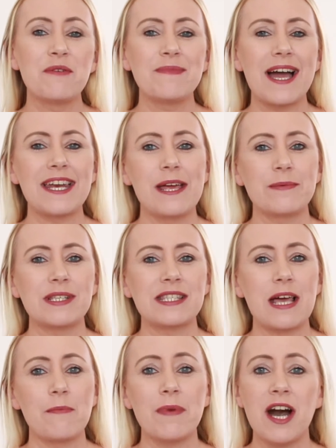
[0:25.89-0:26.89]
My name is
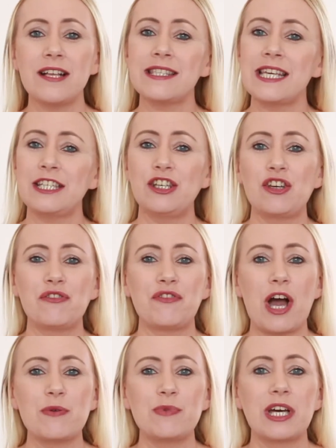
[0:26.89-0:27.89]
Samantha. You can
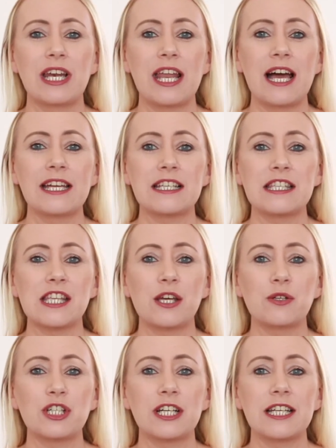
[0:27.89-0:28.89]
find me online as
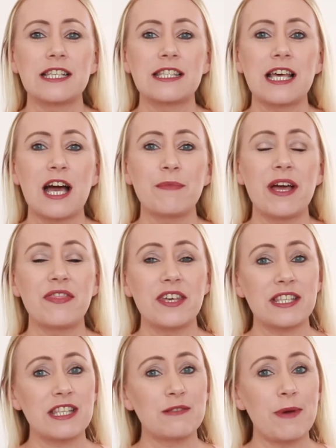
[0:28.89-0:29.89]
Socially Sam, and
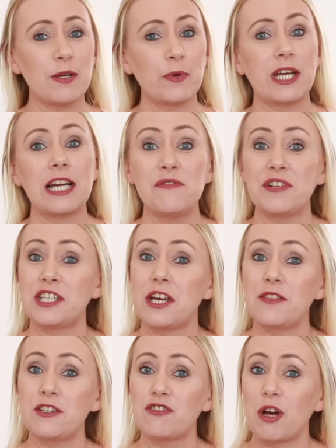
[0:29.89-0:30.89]
this is my weekly
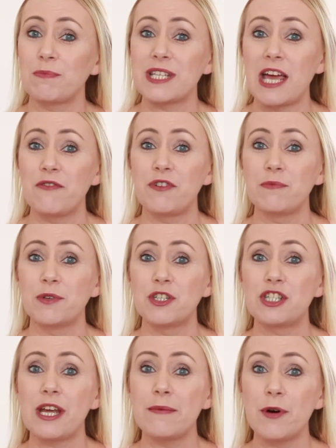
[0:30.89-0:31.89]
video that drops every
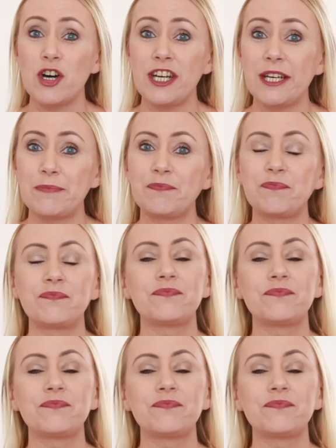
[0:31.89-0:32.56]
Monday morning.